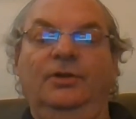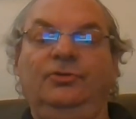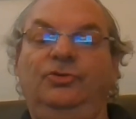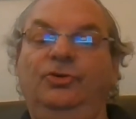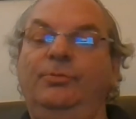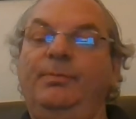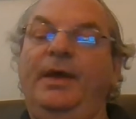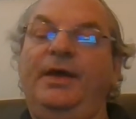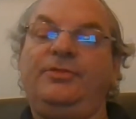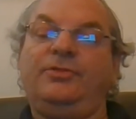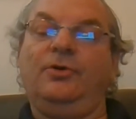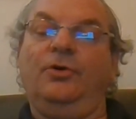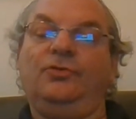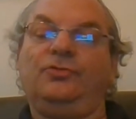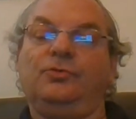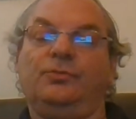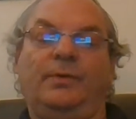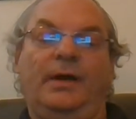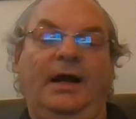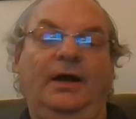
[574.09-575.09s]
Do you make
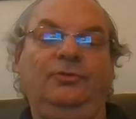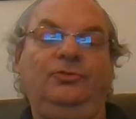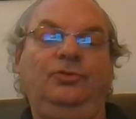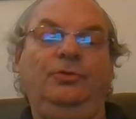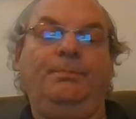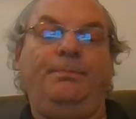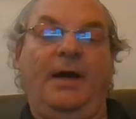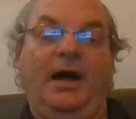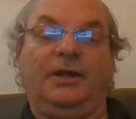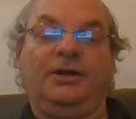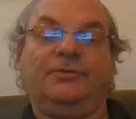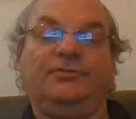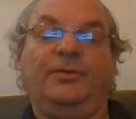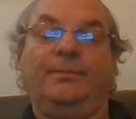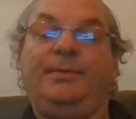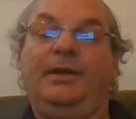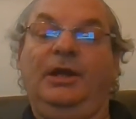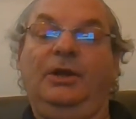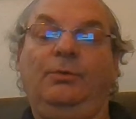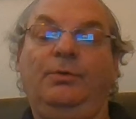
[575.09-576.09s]
those around you better for
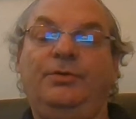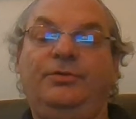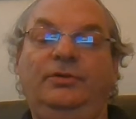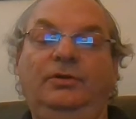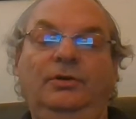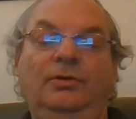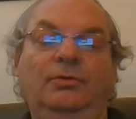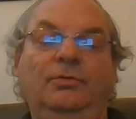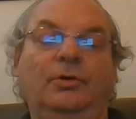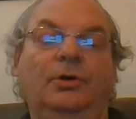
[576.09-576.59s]
being with you,